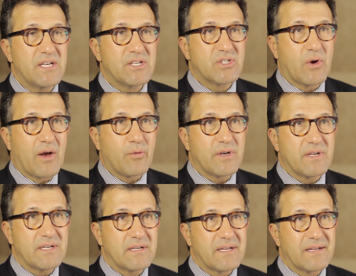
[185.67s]
So I
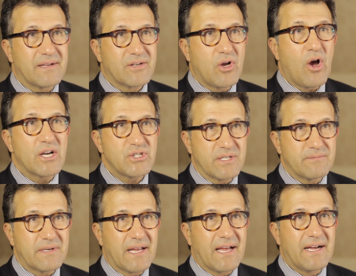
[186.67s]
would
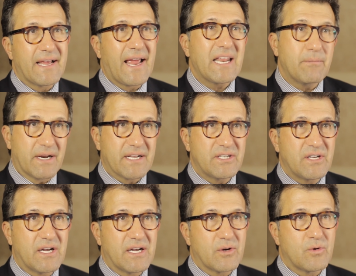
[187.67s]
caution anybody
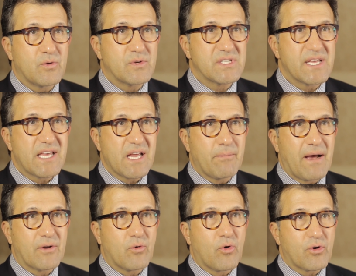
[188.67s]
who is thinking
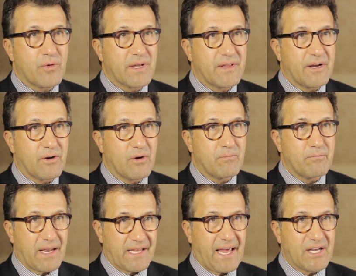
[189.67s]
about ordering their
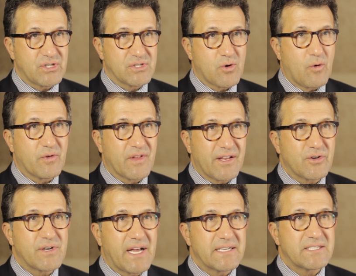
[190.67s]
medications over the
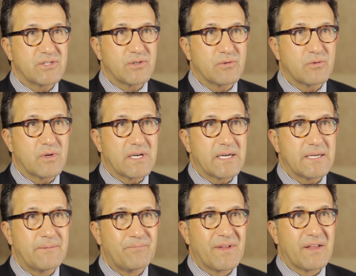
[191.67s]
internet to
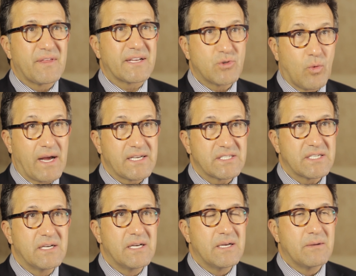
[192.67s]
think twice,
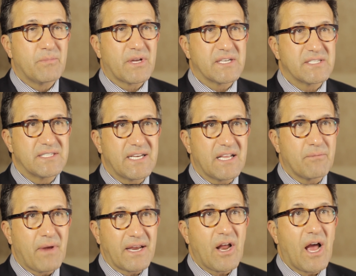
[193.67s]
because indeed
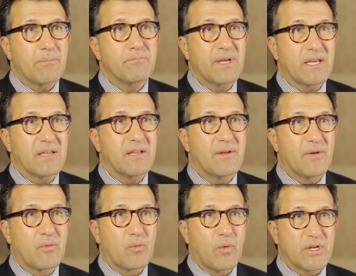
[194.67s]
it may not be
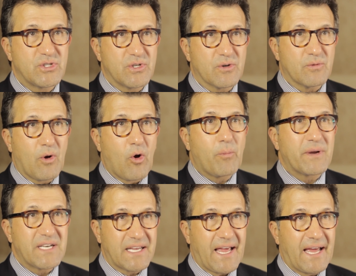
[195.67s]
what you're hoping
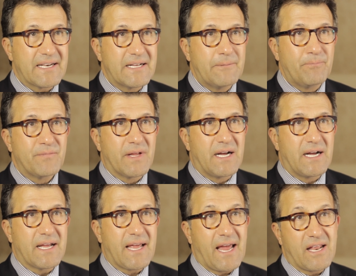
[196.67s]
to get,
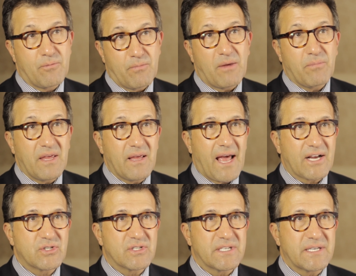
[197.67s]
and it may be
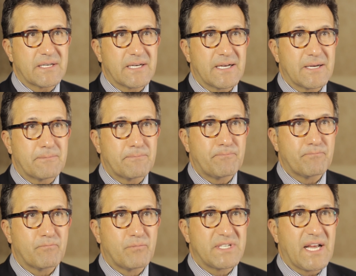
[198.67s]
actually
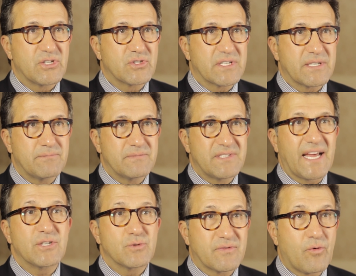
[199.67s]
potentially
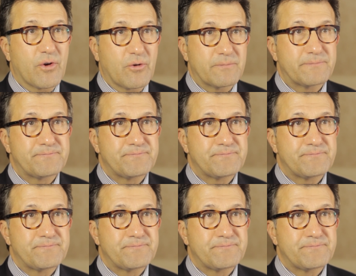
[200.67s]
dangerous for you.